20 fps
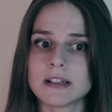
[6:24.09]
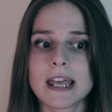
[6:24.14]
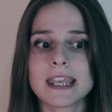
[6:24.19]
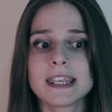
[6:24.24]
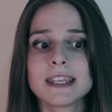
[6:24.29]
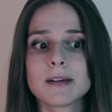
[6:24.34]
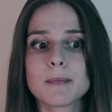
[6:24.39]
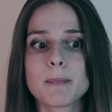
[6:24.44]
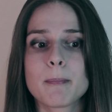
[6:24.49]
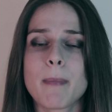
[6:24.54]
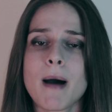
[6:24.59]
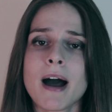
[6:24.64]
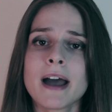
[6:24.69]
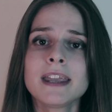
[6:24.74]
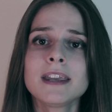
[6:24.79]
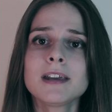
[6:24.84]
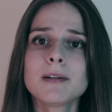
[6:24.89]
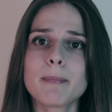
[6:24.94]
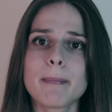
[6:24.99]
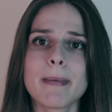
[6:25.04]
like
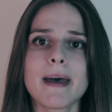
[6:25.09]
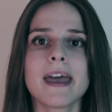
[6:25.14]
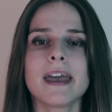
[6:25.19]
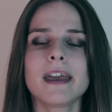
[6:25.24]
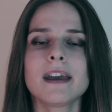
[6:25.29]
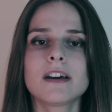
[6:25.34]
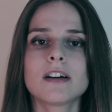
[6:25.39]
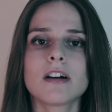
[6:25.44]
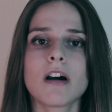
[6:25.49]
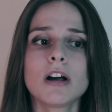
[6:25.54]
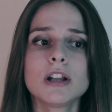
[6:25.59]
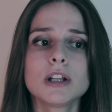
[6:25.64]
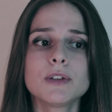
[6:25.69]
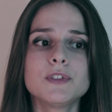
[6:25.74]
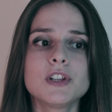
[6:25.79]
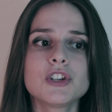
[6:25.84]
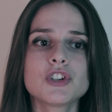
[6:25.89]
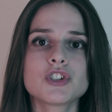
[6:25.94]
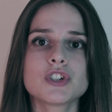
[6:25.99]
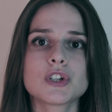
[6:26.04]
buying back all
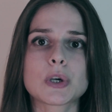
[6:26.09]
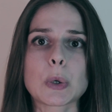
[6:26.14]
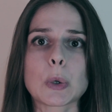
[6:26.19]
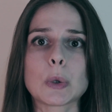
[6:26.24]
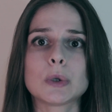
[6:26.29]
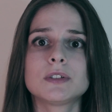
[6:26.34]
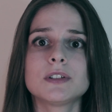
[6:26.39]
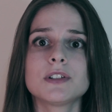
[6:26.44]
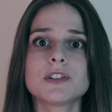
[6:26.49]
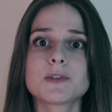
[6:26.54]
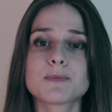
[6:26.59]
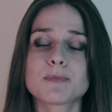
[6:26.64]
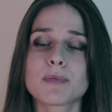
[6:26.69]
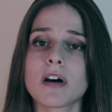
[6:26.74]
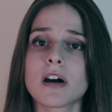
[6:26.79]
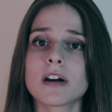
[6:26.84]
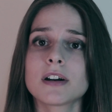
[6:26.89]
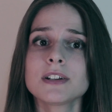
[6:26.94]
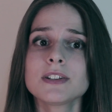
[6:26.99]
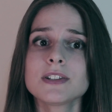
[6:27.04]
of the shareholders'
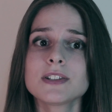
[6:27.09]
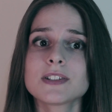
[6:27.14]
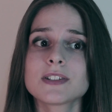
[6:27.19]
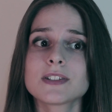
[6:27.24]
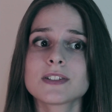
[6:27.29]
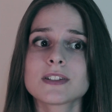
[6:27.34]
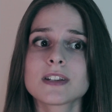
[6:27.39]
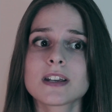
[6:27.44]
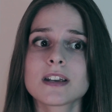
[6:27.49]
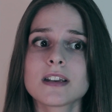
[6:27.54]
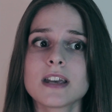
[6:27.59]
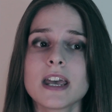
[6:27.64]
parts